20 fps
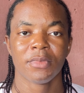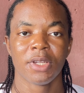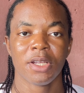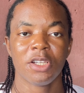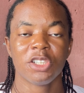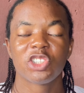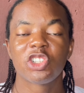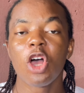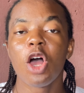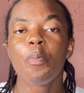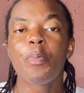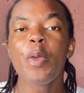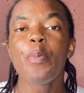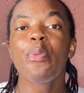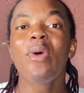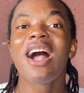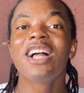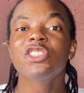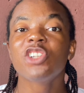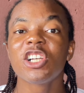Some
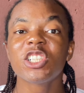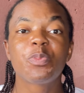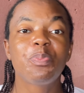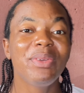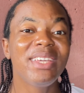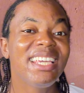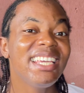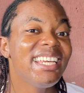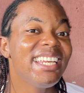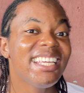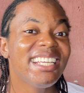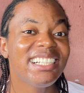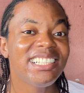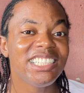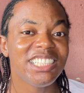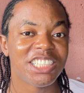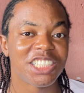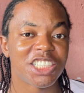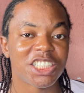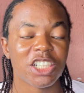people are just speaking
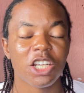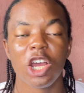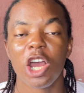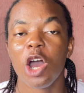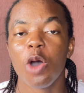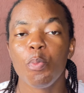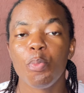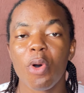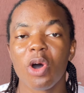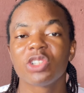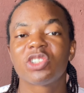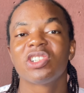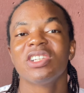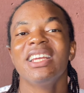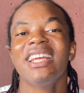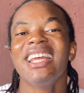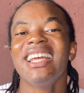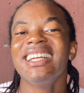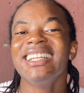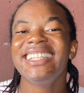English, but
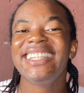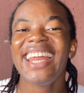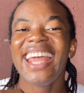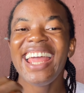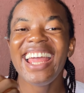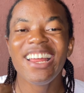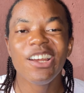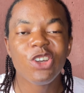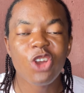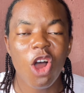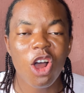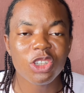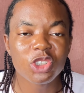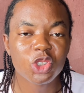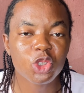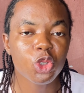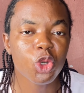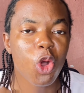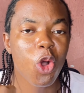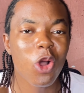they
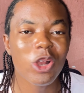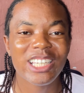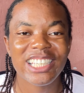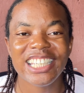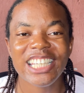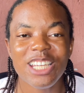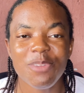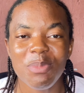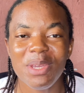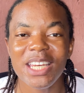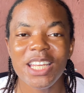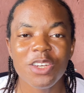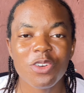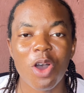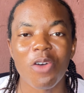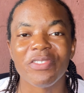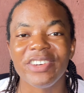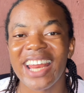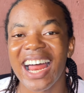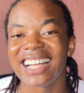don't know the meaning
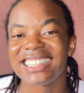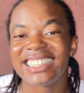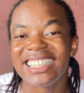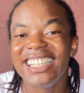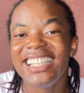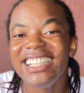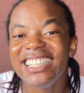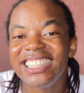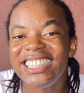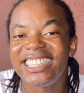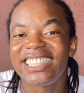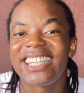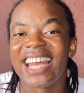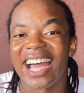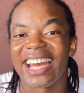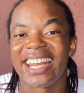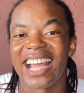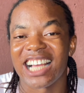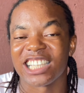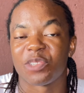of that English
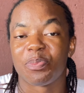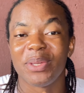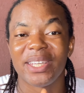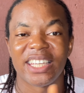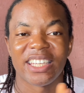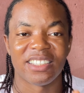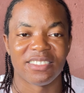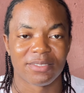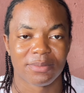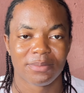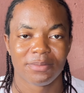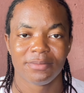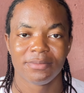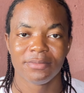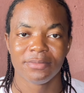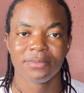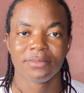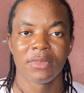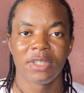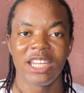that they are speaking.
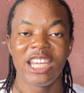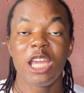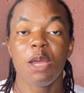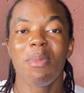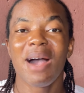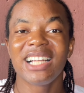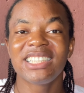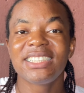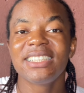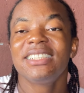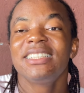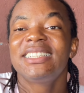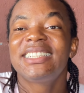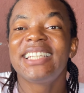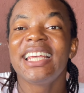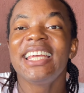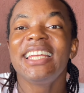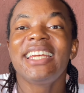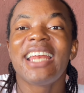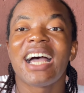Imagine
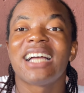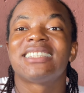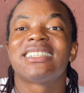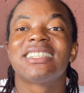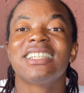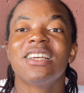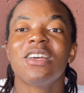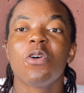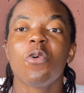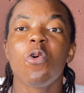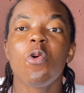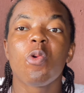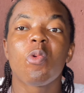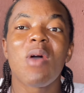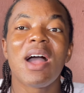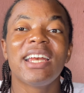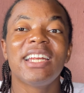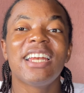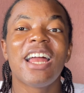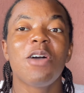saying that
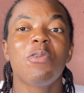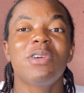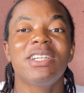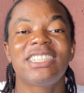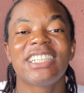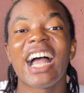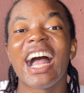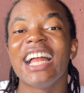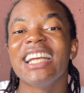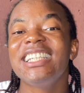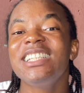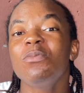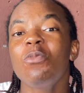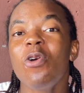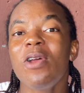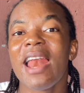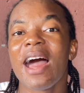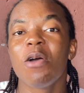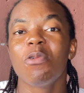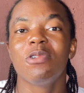Ukwuani language and
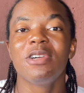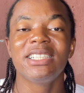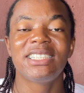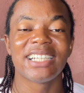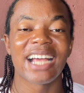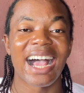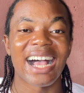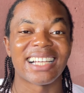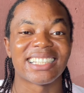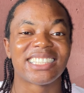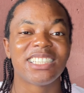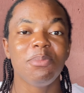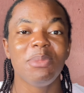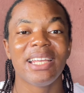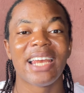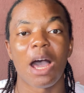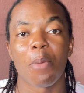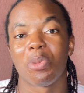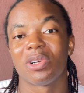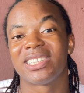Igbo language are
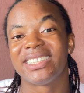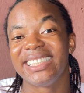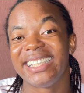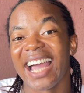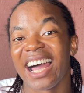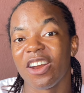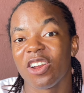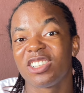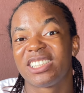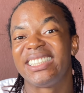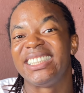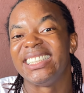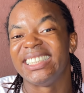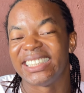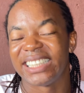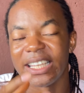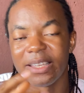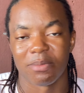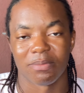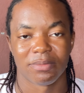similar, but they are not the
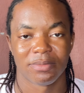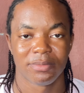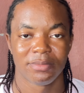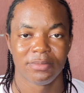same.